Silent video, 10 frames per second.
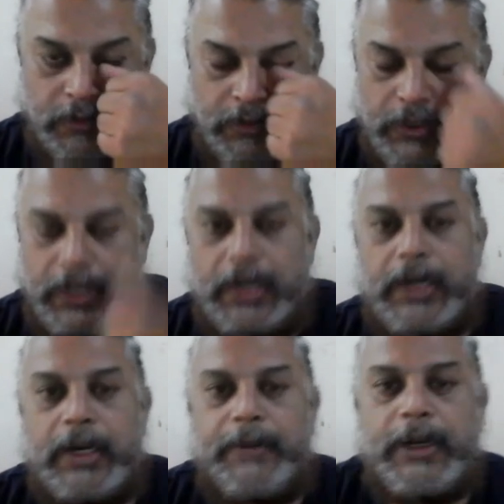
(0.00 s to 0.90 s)
A
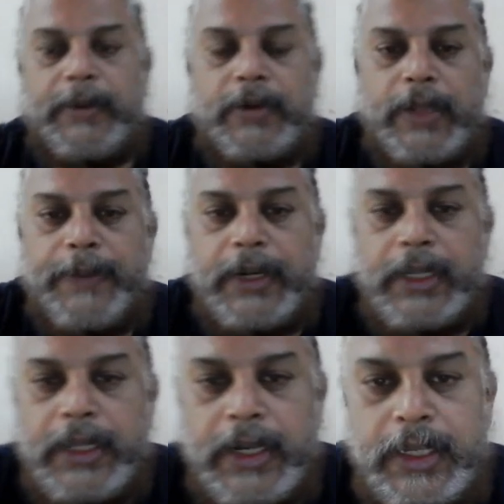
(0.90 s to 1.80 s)
little bit about
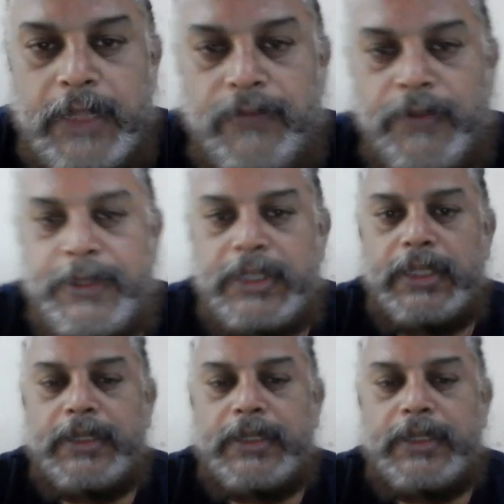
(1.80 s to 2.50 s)
hepatic encephalopathy.